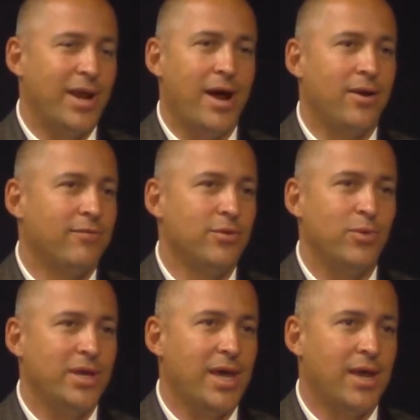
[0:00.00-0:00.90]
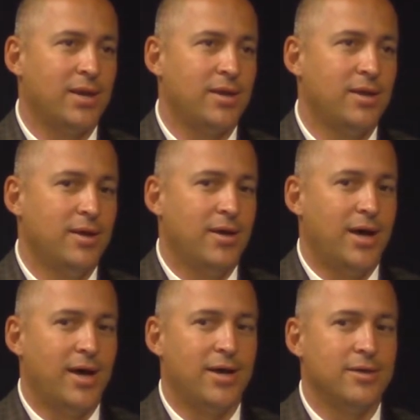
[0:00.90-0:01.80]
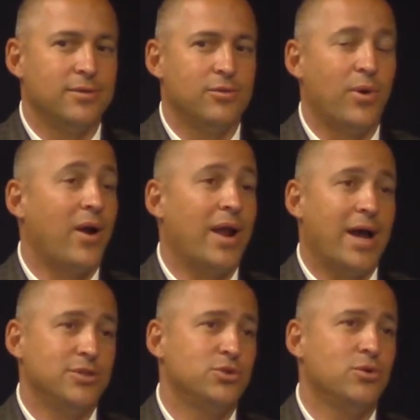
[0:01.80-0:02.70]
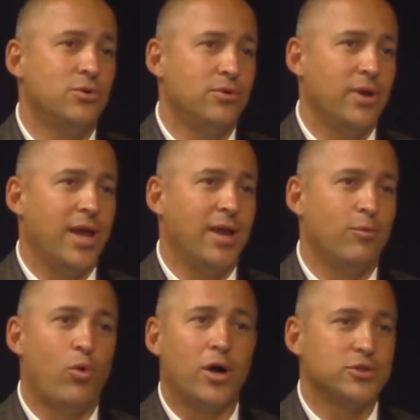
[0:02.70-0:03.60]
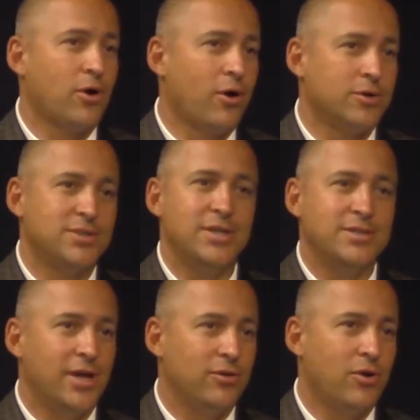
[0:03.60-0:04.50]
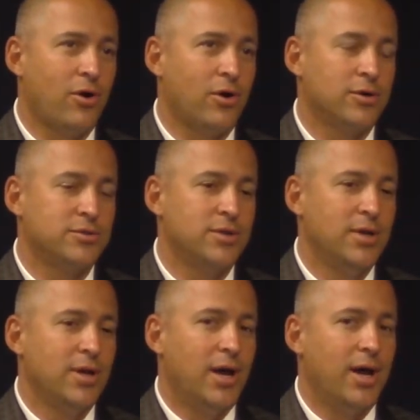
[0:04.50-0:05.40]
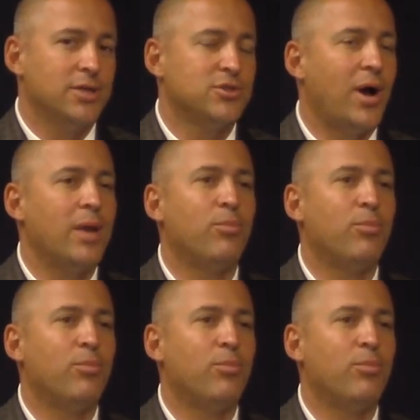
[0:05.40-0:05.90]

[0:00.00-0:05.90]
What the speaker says: out every weekend throughout high school and wash cars, detailed cars. So I'd